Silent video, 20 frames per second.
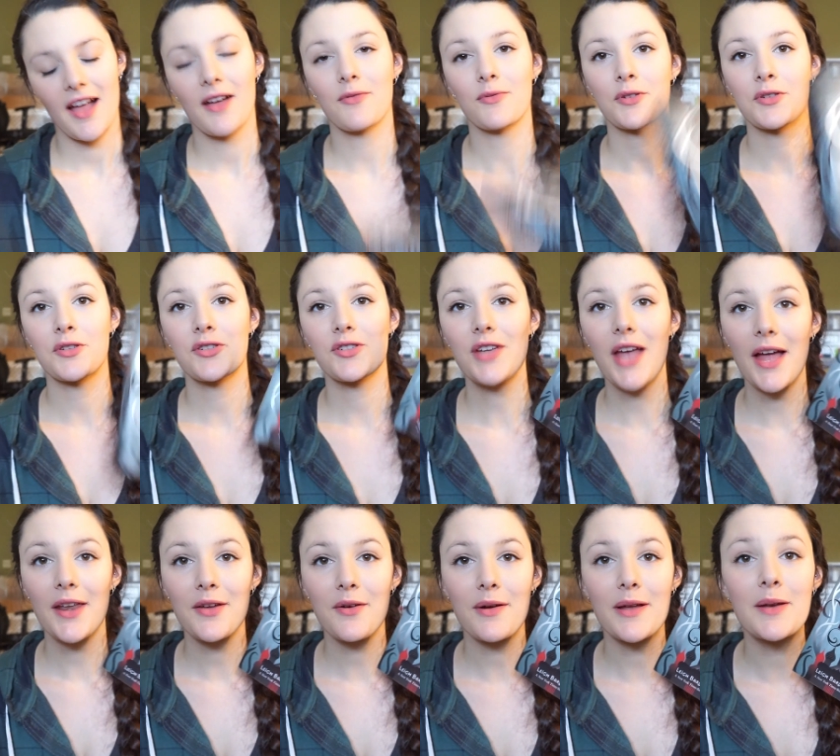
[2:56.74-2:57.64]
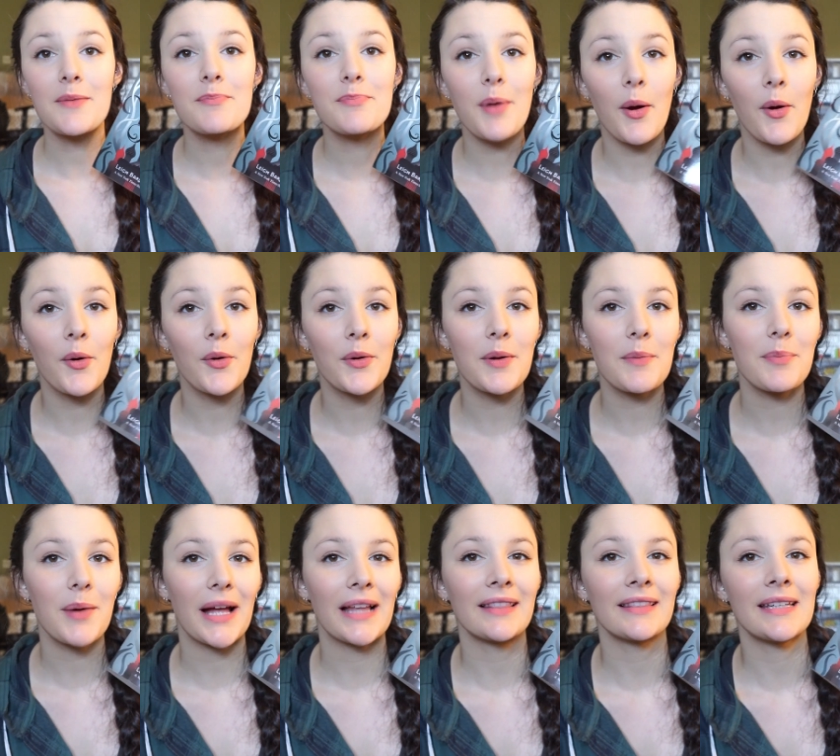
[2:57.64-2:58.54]
was Shadow and Bone
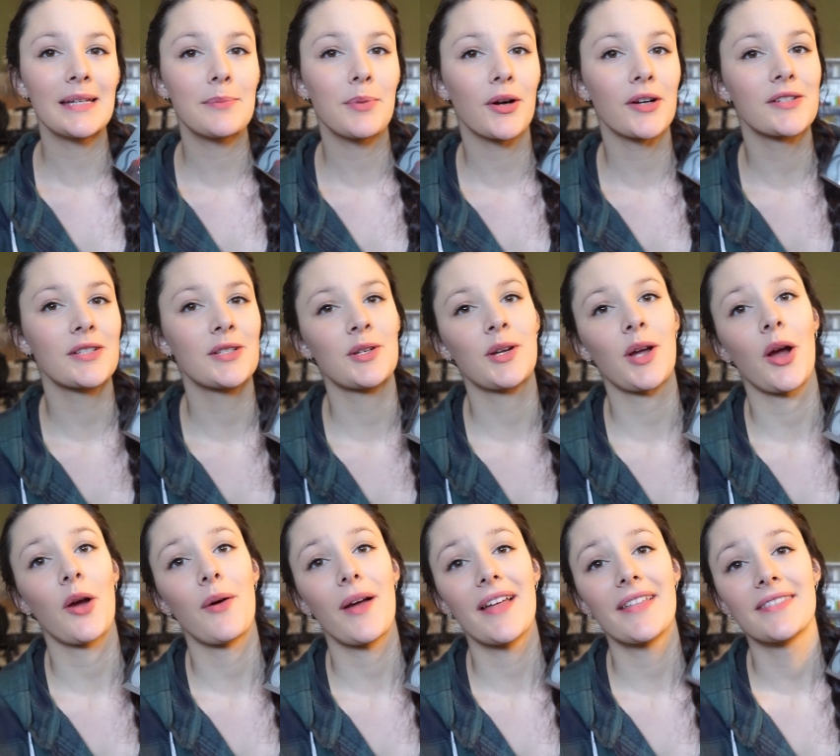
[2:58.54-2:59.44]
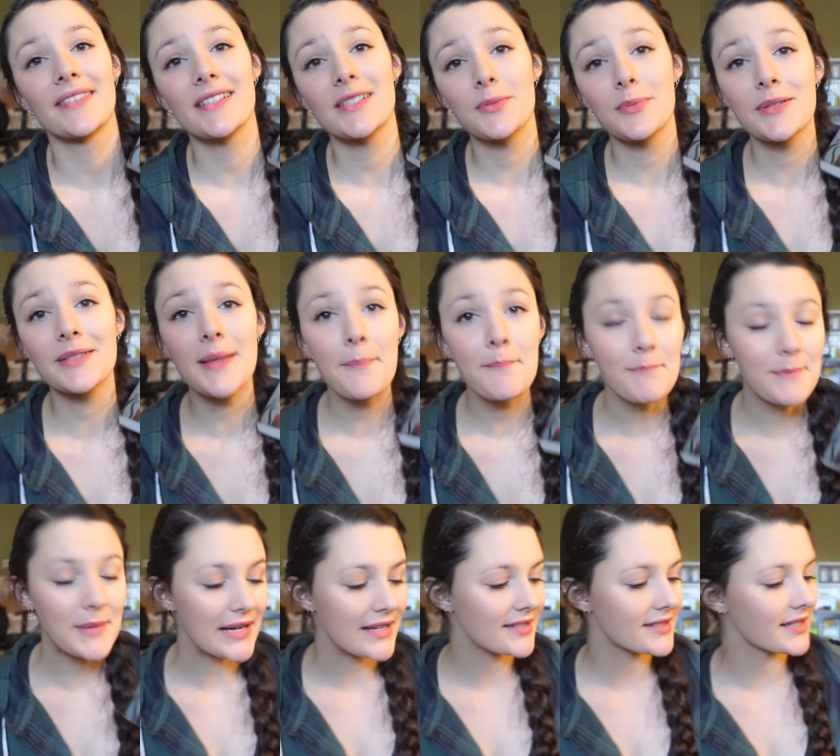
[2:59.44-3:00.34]
by Leigh Bardugo and this was
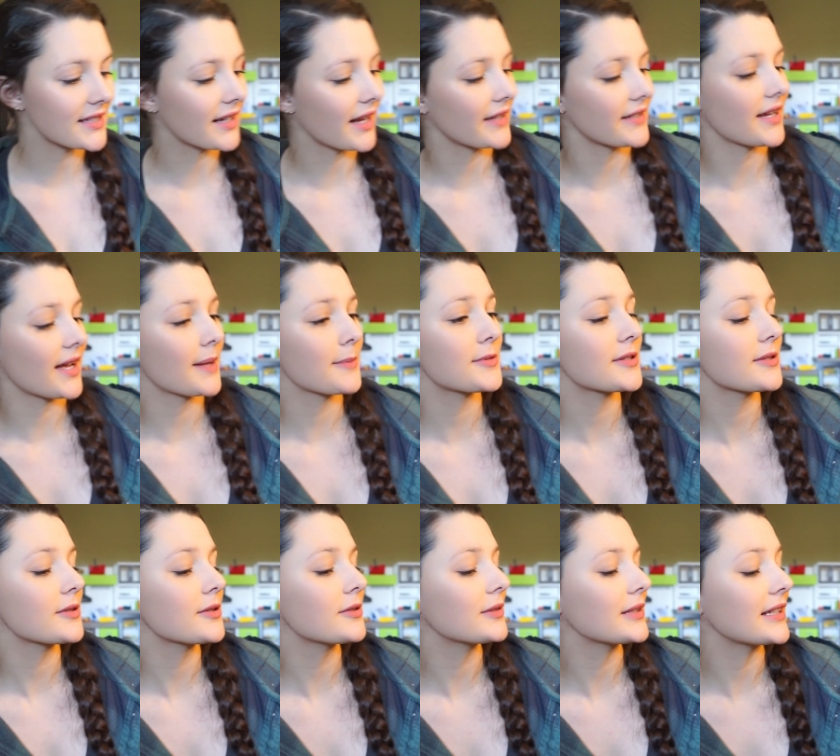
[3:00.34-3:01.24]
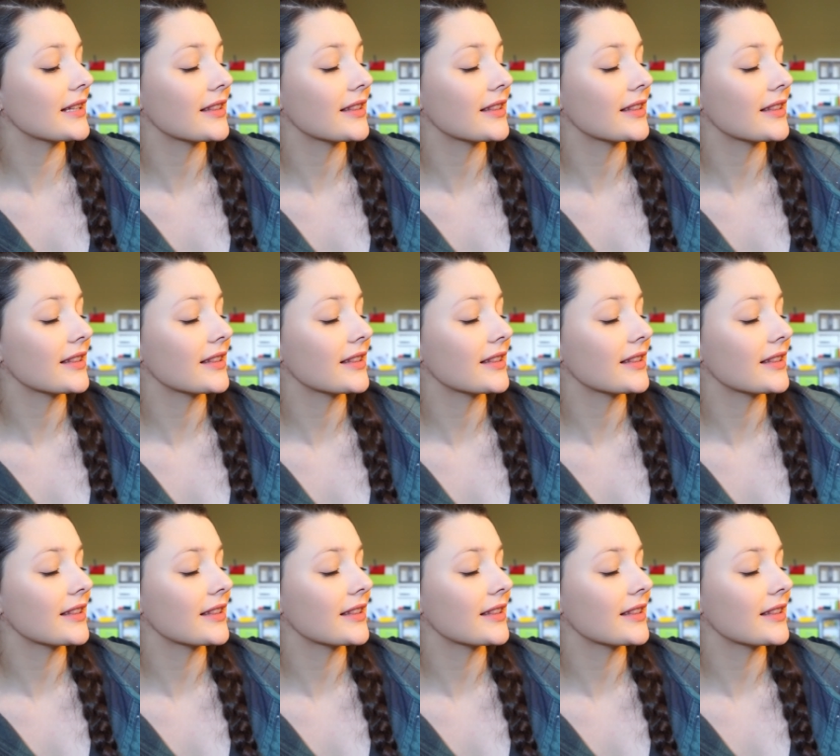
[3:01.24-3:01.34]
amazing. I absolutely